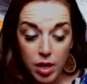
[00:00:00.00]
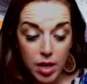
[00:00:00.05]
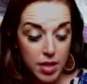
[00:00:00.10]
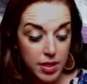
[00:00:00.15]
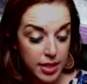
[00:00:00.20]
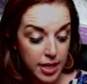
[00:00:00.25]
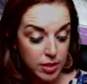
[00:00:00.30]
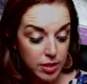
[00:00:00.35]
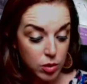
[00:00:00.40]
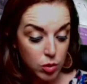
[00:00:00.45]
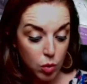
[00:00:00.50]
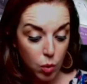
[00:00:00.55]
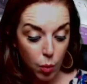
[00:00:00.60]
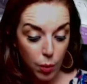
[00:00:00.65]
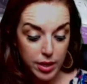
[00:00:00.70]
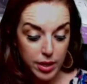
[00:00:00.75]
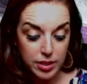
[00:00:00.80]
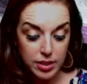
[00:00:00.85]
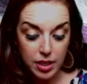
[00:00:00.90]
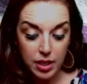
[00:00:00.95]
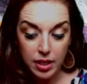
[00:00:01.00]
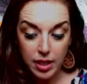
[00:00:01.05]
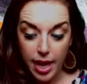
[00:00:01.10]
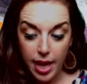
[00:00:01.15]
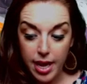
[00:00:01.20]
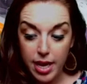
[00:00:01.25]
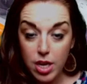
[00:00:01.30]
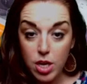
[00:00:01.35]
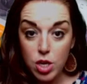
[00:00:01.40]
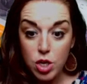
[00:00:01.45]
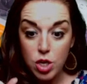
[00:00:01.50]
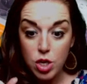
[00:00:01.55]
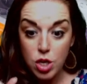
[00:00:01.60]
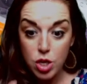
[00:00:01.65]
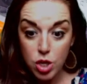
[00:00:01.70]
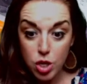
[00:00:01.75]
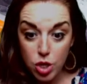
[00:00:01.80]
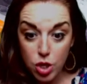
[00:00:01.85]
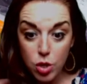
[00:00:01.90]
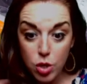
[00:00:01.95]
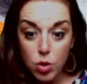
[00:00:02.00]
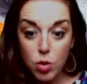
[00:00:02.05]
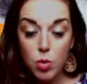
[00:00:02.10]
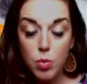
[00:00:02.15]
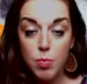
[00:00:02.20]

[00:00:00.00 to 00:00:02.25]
that's going to let you